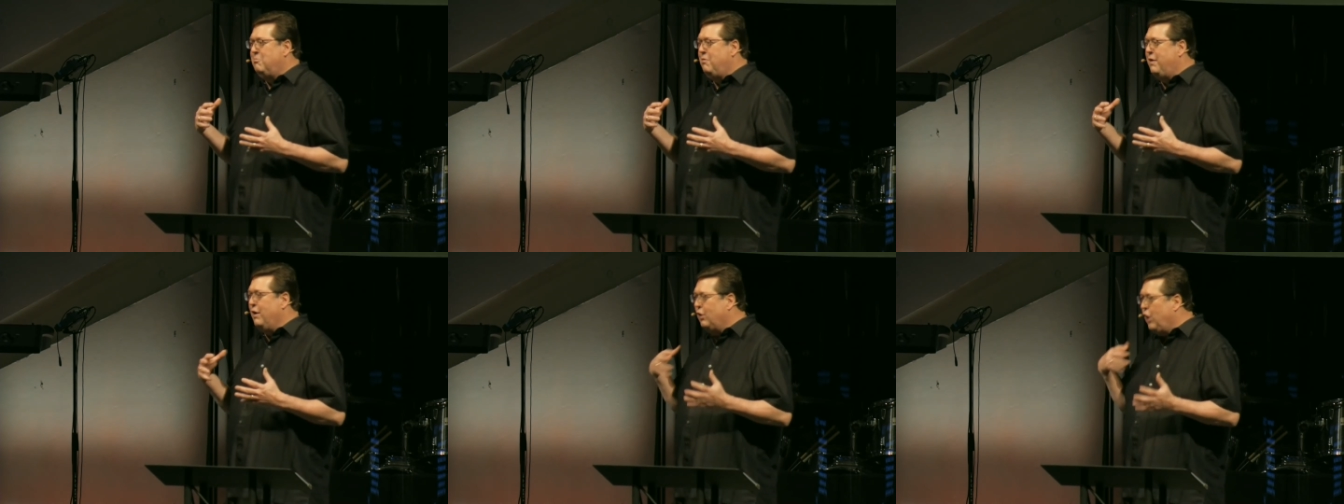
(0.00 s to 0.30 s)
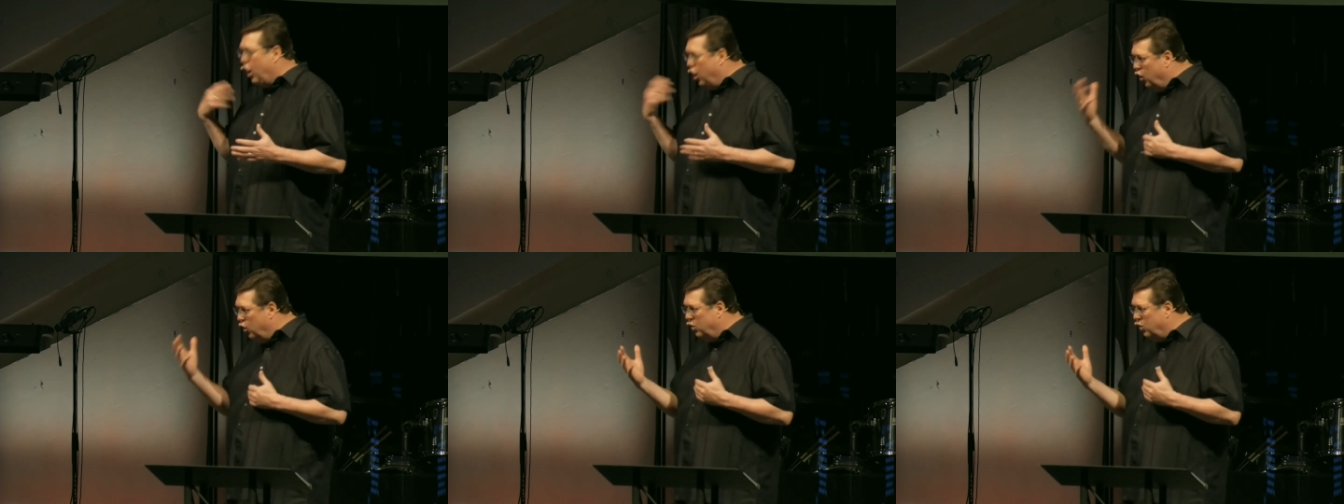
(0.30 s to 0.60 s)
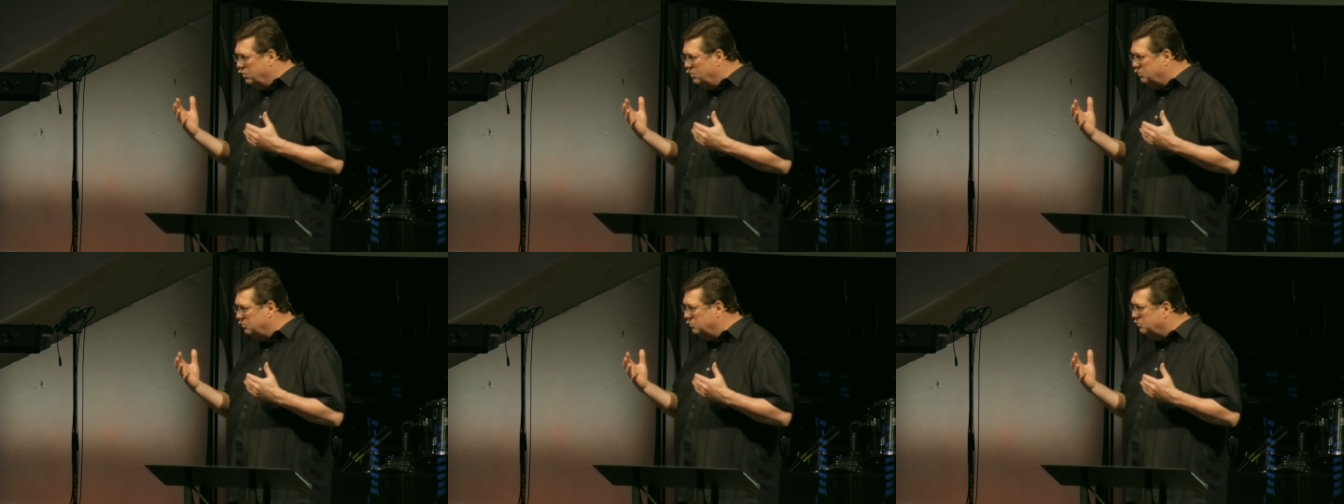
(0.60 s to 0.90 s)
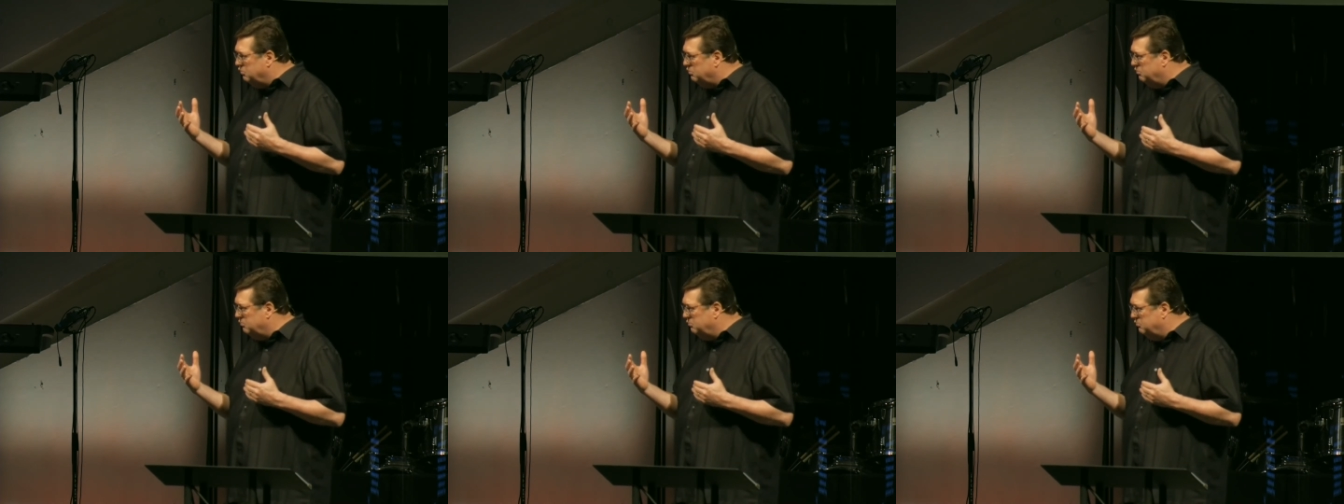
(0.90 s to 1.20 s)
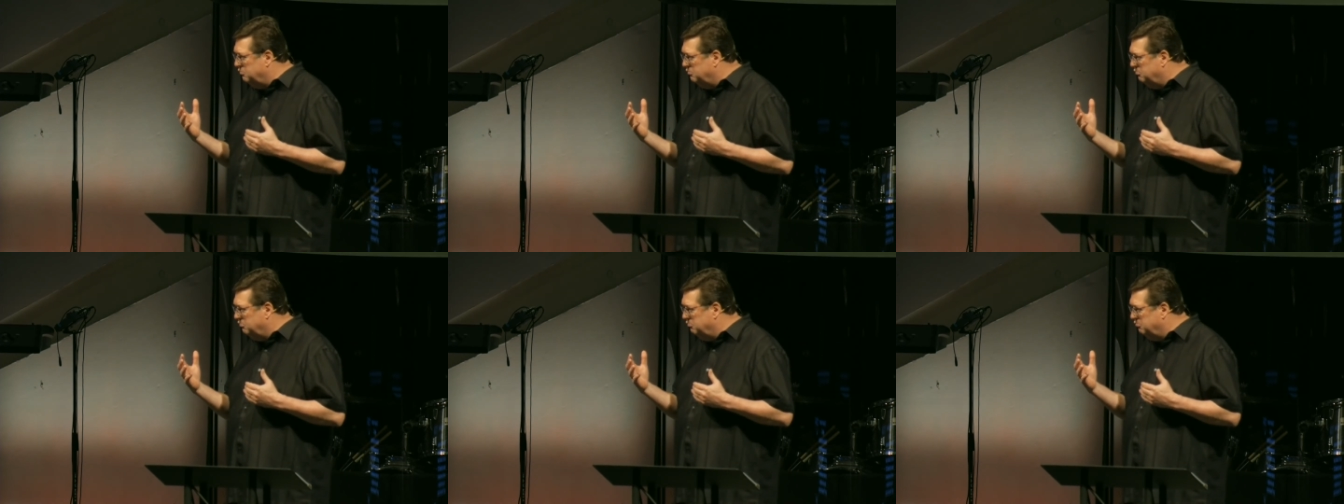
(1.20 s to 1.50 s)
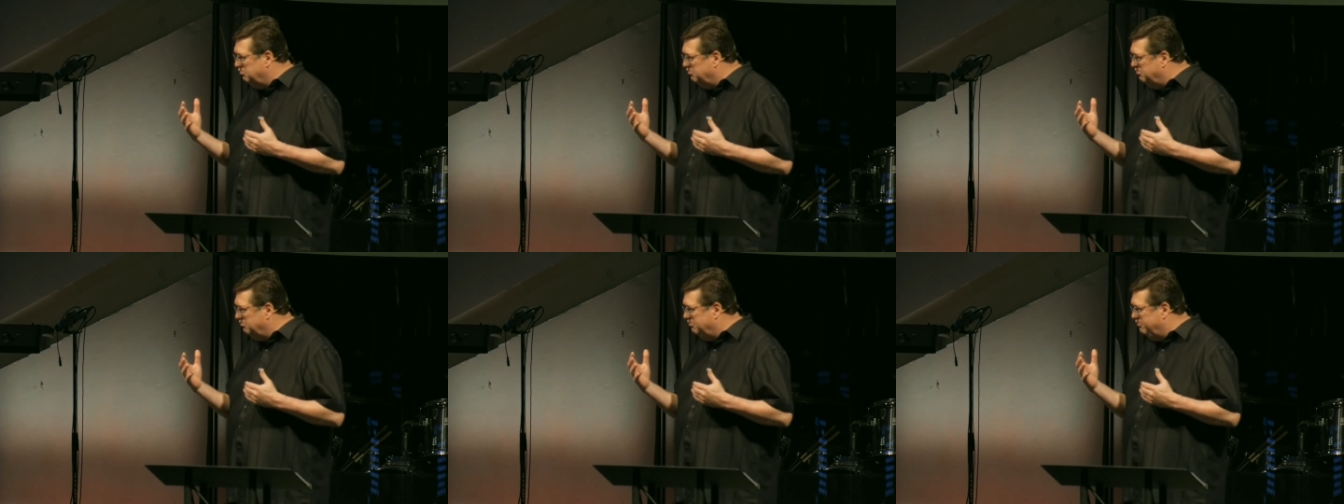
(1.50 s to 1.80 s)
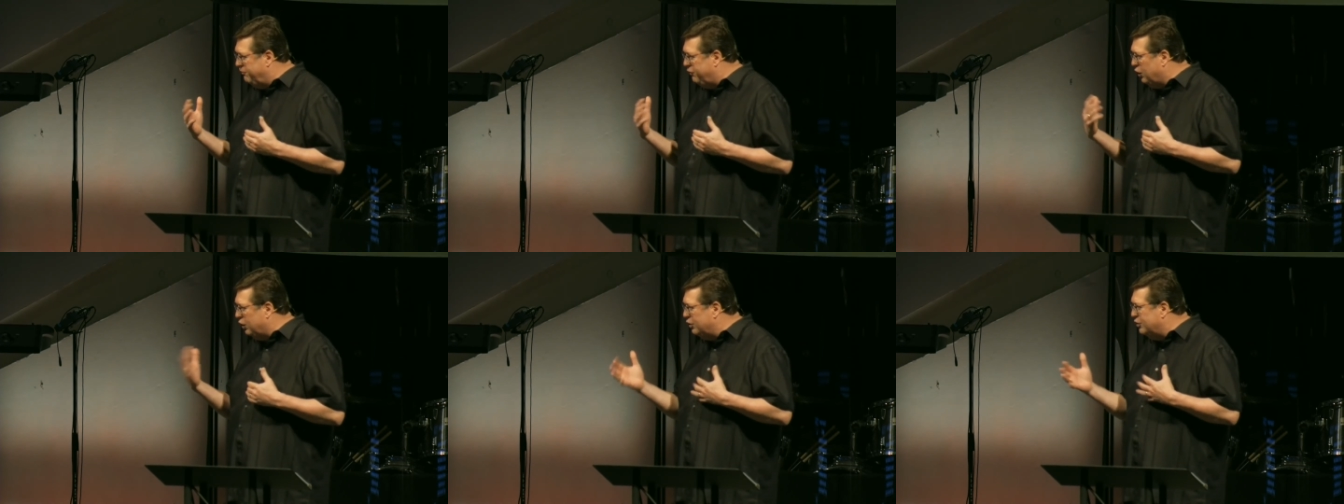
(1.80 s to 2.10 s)
their own
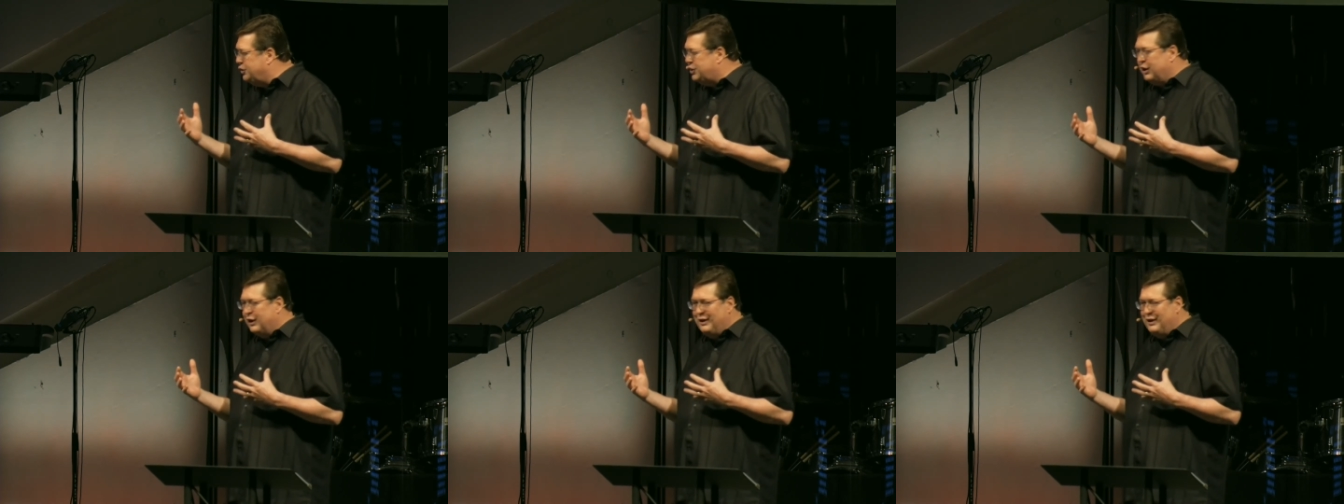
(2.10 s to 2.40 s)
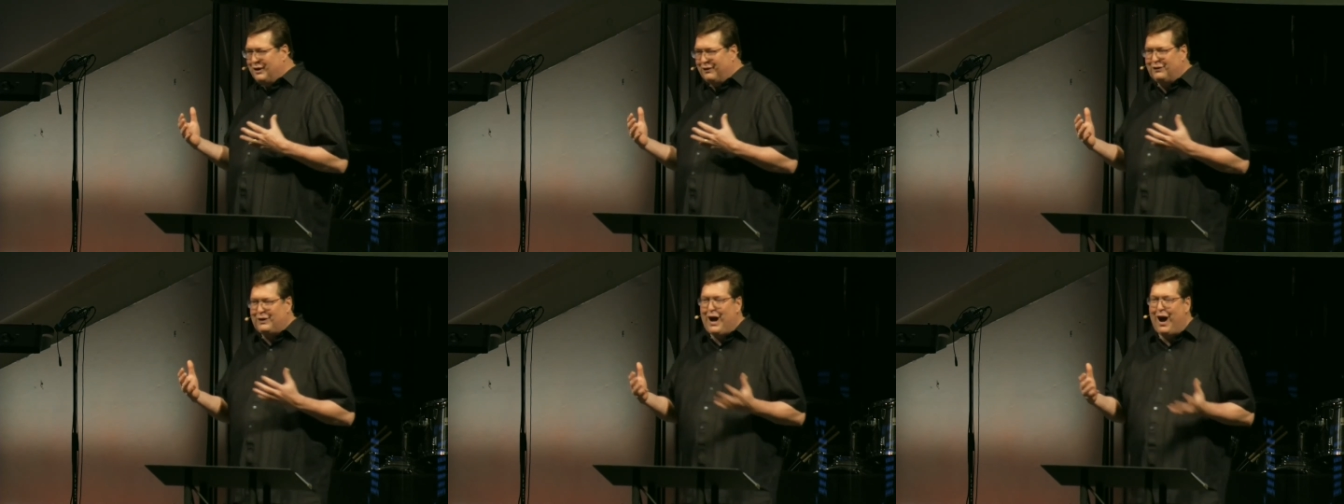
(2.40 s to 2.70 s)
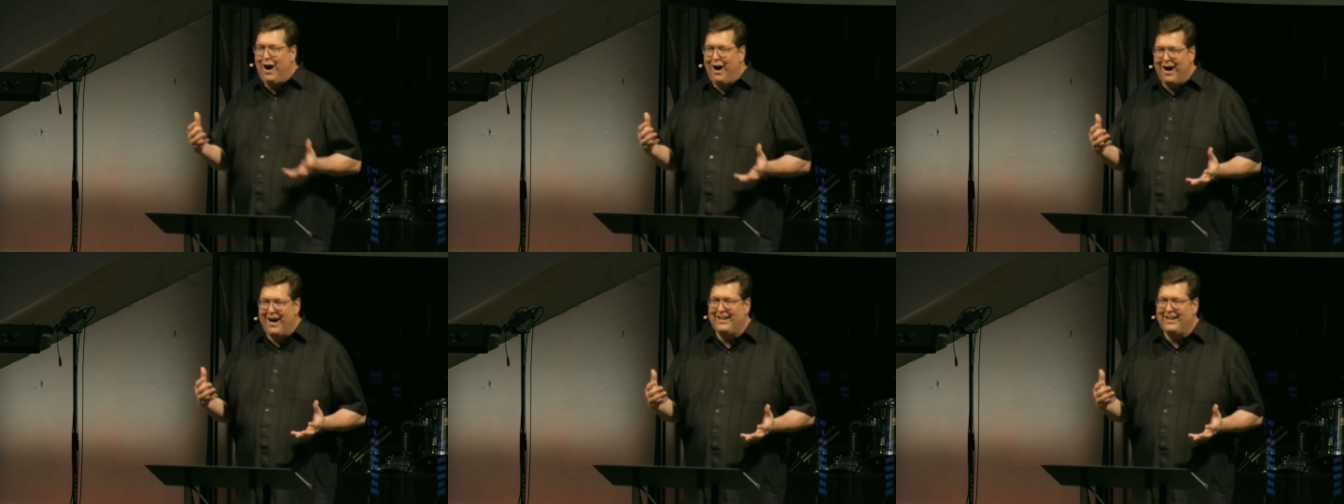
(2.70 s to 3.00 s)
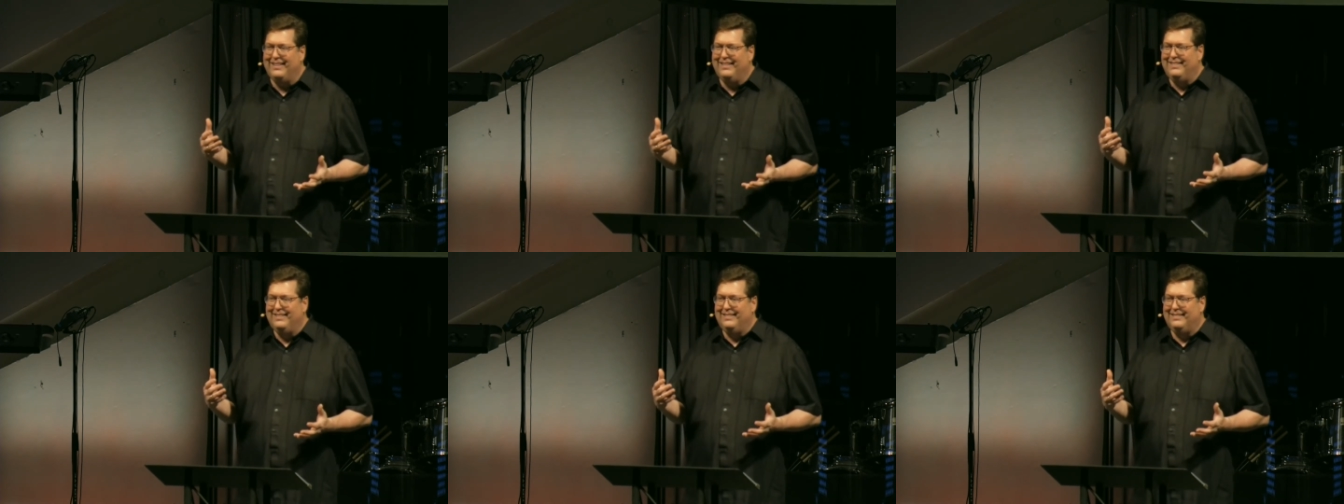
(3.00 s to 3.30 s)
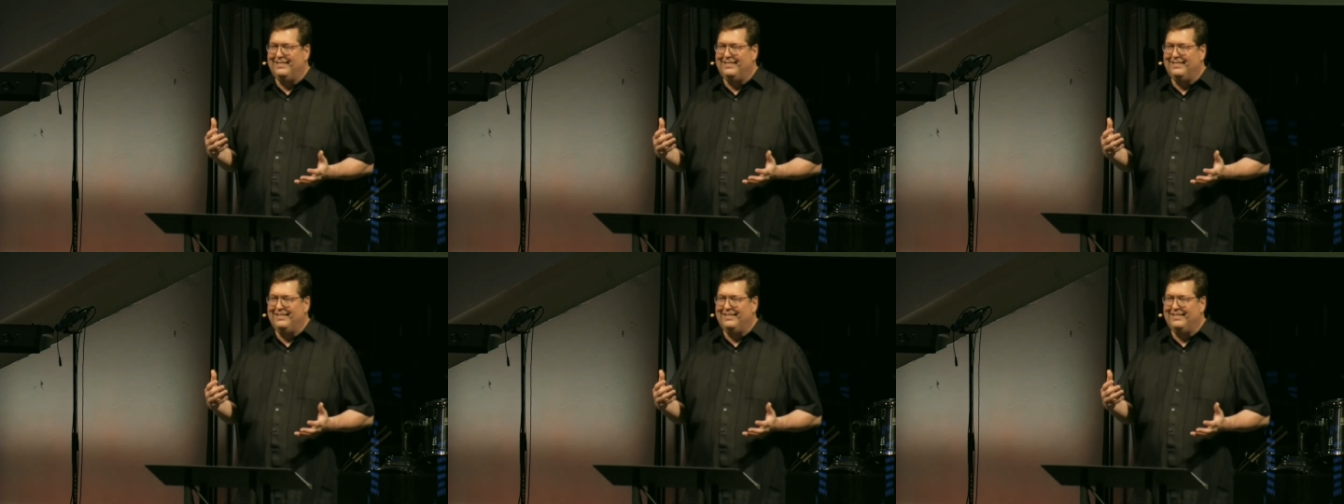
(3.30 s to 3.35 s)
version of God.